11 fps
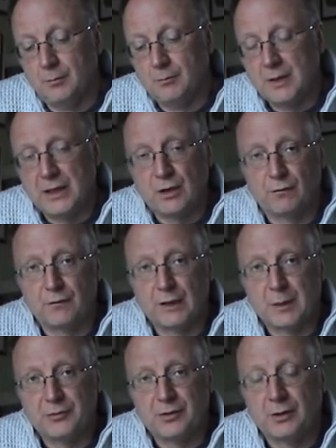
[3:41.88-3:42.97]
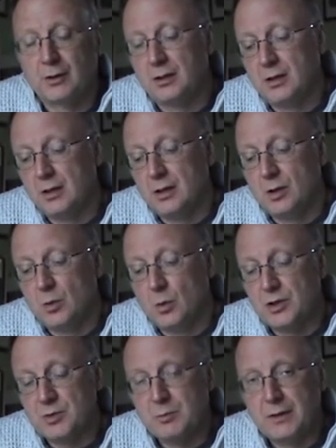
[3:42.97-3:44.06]
It got flipped,
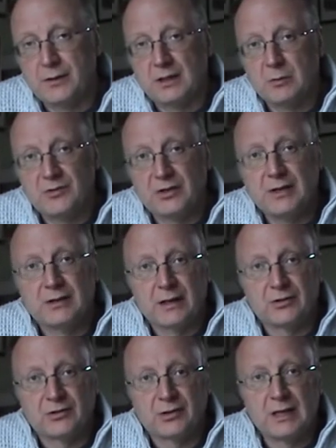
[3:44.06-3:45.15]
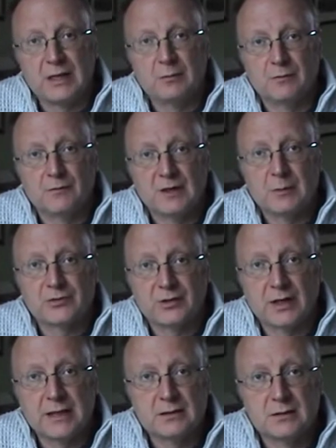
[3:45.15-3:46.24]
which meant that it was in that same flip
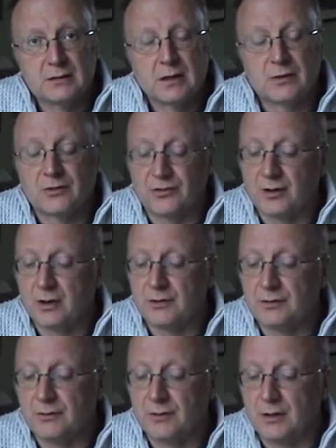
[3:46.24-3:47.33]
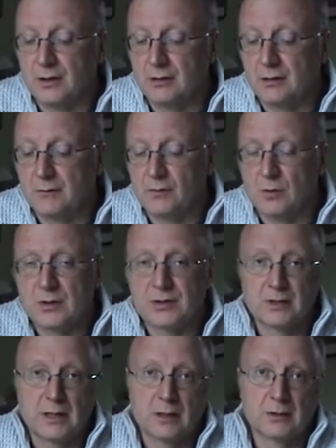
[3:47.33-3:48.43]
state at the start of the
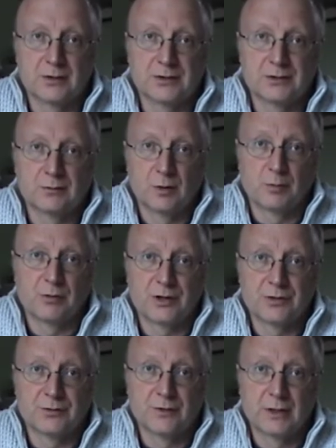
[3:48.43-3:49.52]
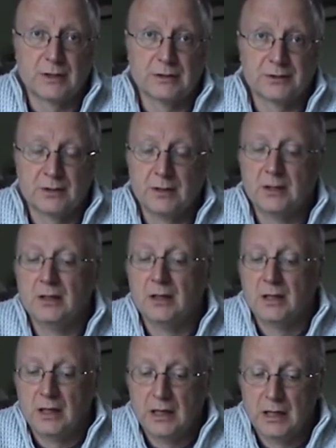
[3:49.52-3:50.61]
Western Allies operations phase,
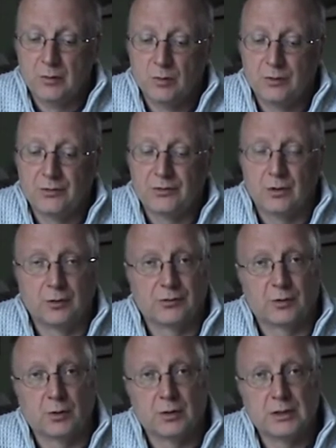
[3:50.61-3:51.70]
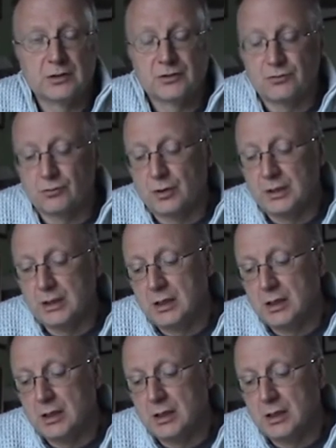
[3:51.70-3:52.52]
and was consequently destroyed